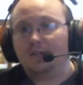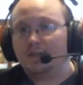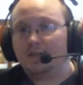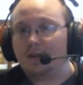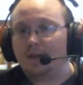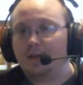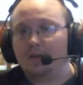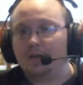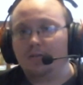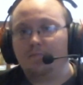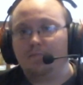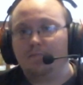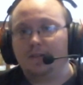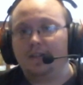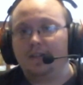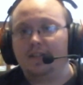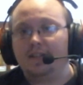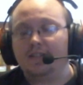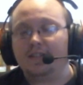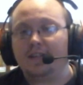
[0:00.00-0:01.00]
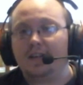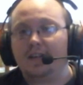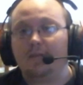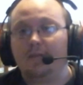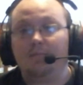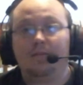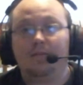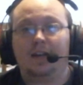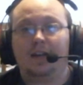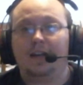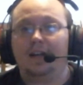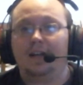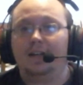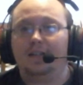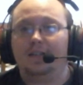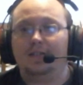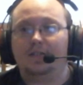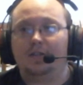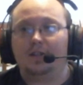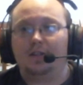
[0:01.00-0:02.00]
play this game and
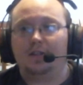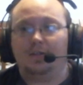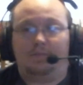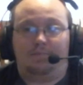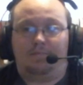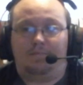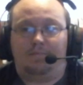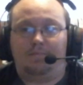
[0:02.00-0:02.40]
it's gonna